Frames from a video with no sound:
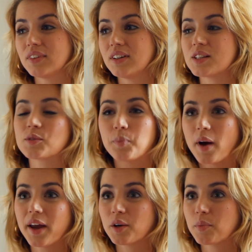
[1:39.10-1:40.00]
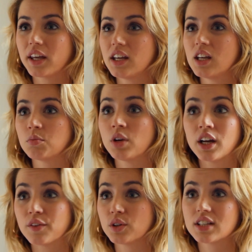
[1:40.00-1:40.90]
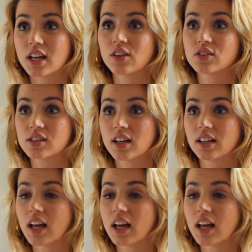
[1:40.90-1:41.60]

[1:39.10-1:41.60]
inspired by him every day on set.